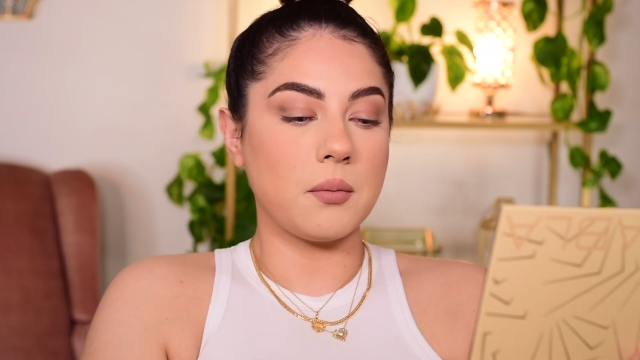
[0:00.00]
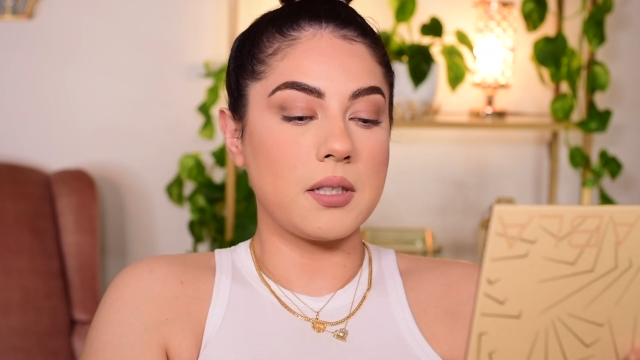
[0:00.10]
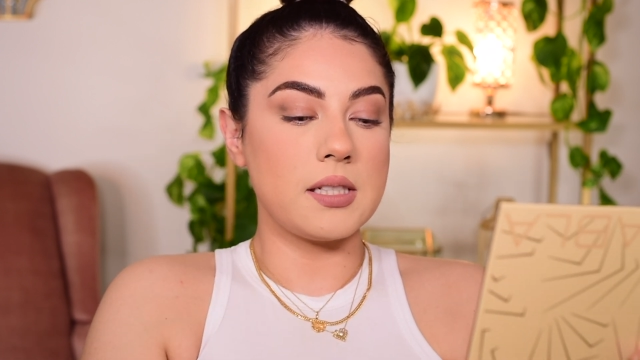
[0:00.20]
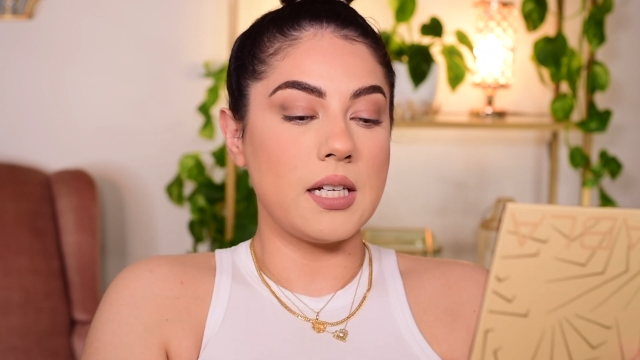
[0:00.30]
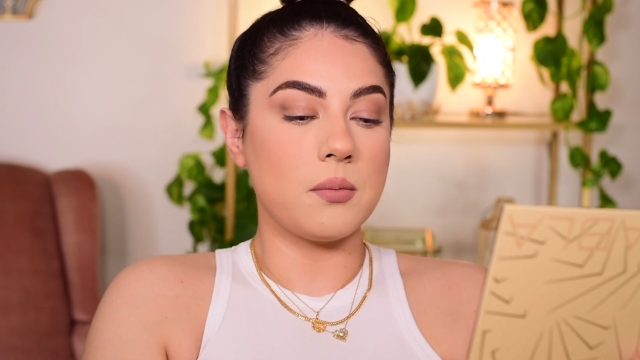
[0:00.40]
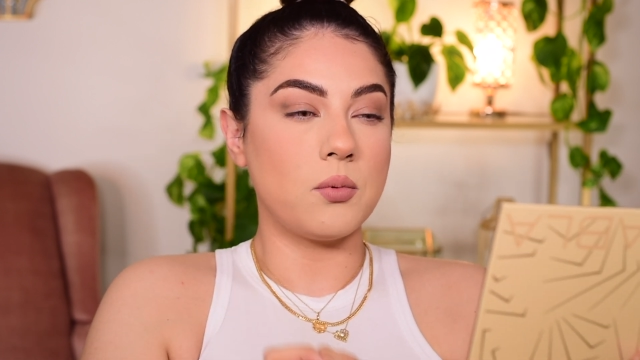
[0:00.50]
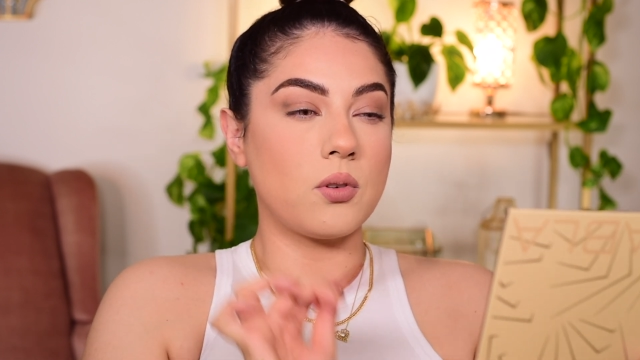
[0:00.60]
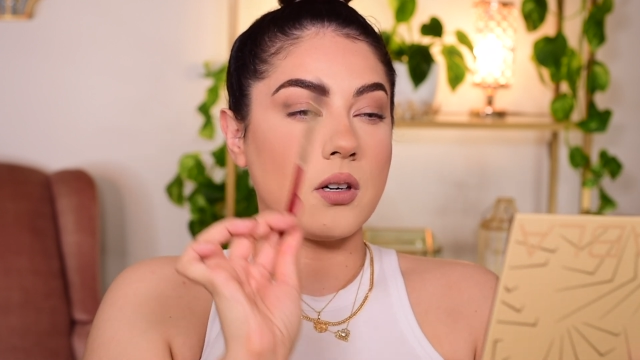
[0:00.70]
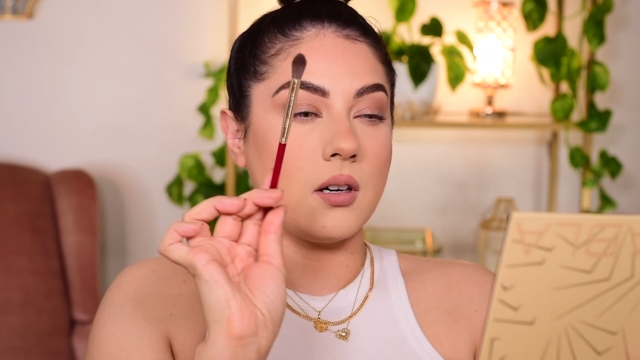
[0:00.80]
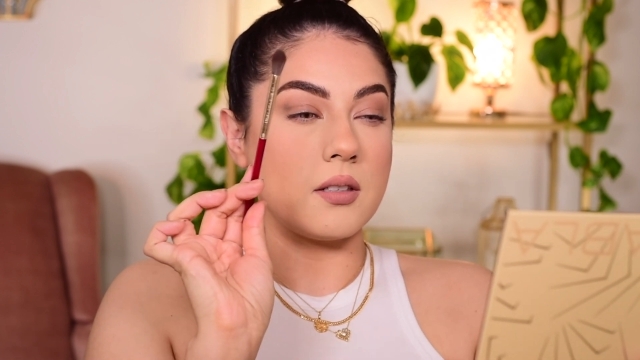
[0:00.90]
I'm going to take
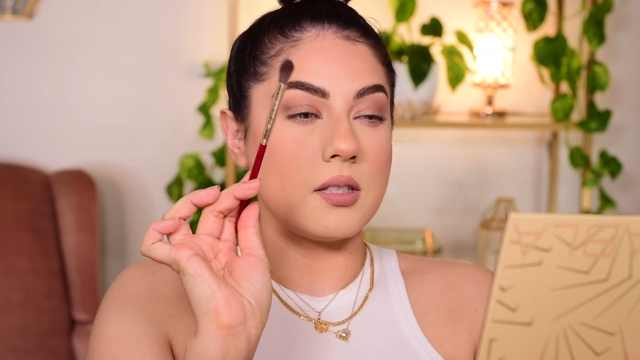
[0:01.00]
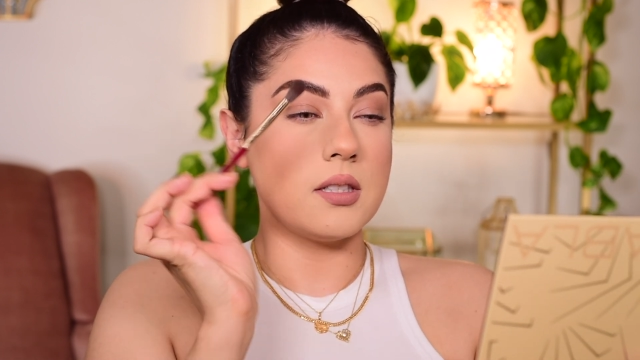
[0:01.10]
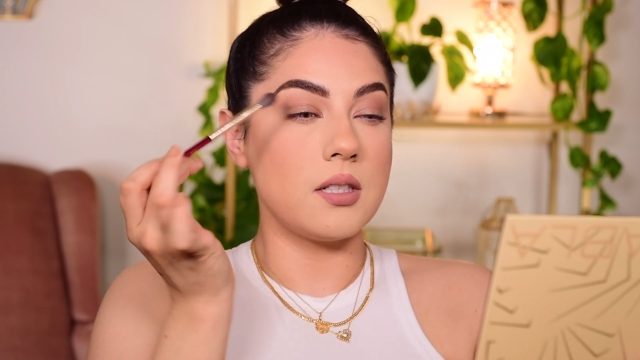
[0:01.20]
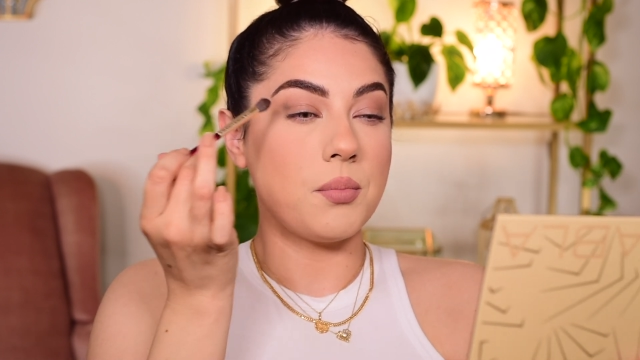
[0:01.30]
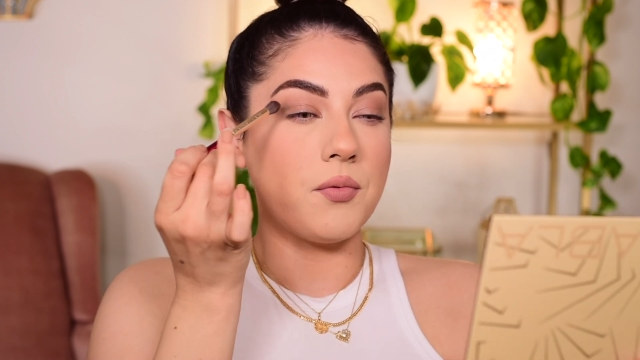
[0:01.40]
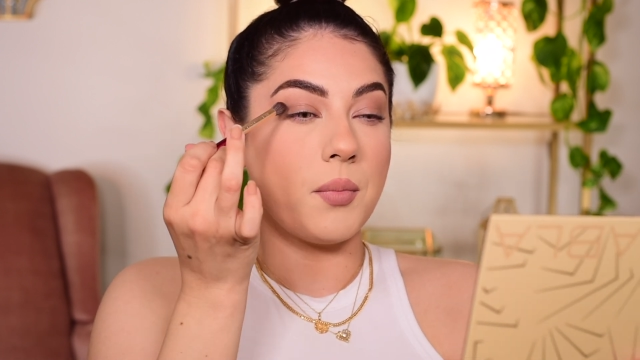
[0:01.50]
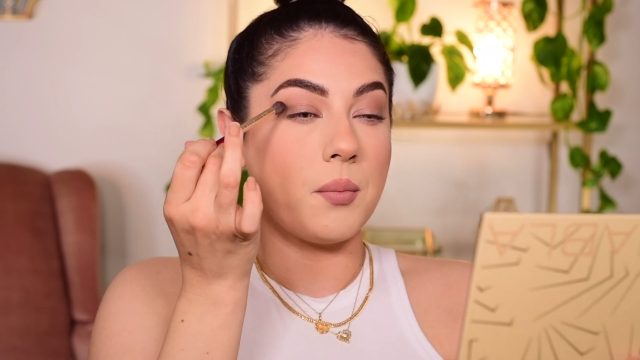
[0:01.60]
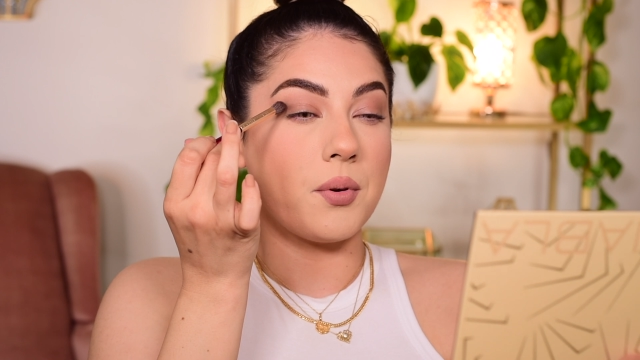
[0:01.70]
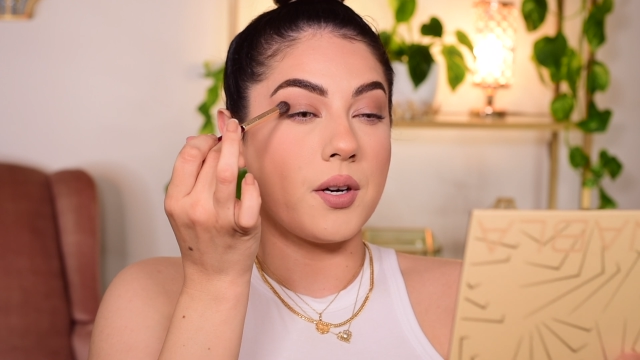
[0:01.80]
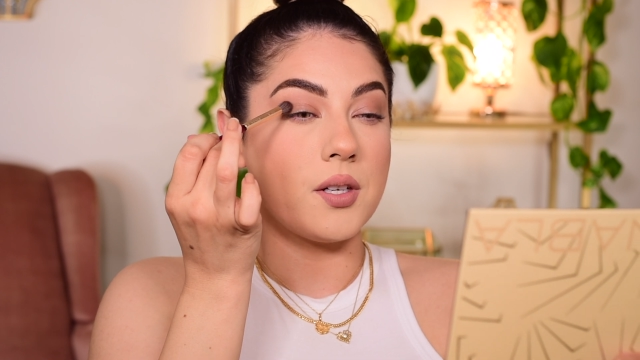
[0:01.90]
more onto the tip of my
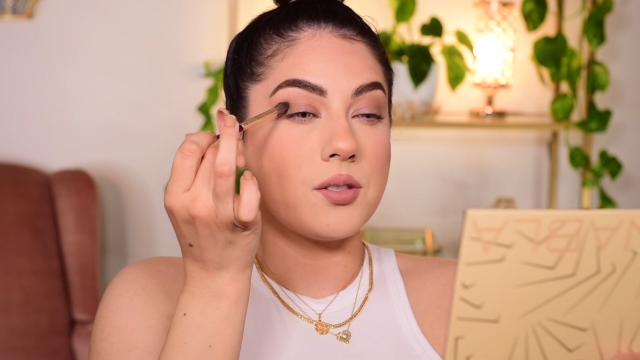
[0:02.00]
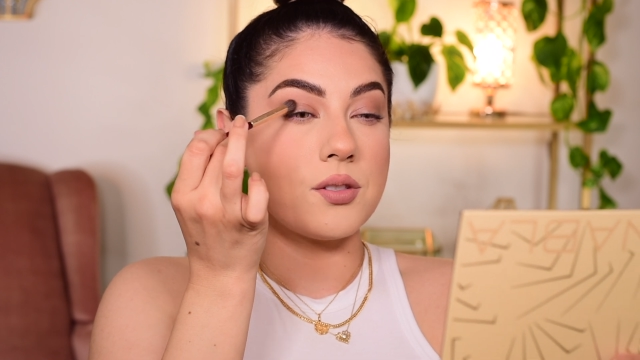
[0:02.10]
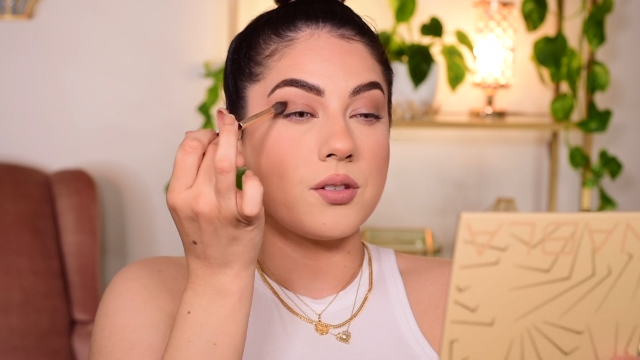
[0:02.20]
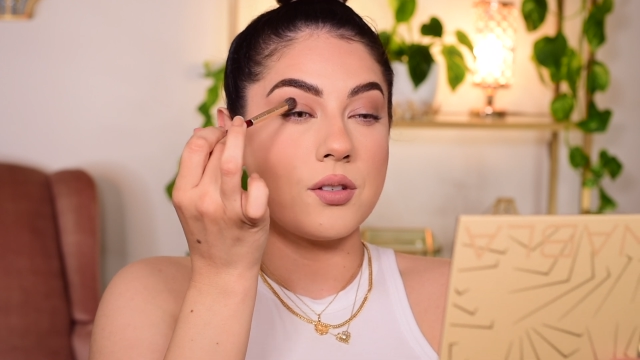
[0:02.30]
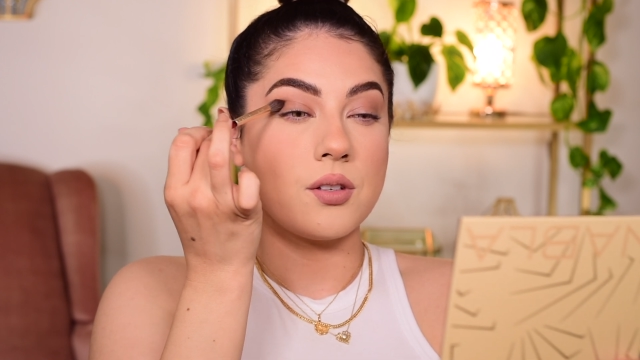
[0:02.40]
brush.